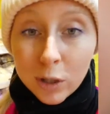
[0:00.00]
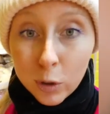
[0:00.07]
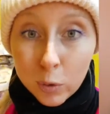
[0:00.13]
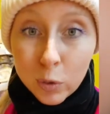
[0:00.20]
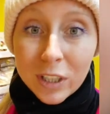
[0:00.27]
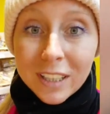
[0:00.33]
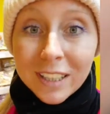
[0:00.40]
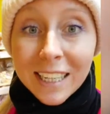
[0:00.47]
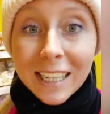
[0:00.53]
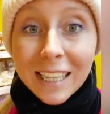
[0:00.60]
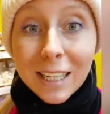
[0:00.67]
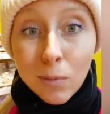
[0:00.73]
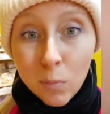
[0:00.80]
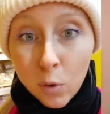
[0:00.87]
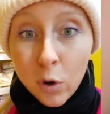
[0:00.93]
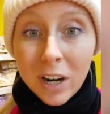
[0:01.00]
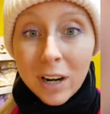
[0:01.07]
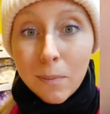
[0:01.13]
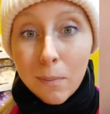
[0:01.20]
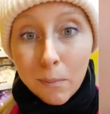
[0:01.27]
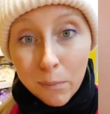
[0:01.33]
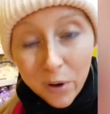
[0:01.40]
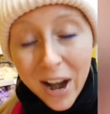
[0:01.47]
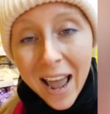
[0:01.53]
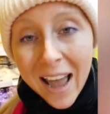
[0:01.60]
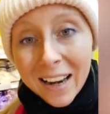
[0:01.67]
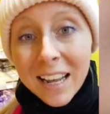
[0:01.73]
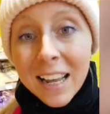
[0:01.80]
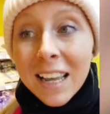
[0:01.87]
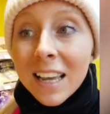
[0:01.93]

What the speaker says: gluten in modern bread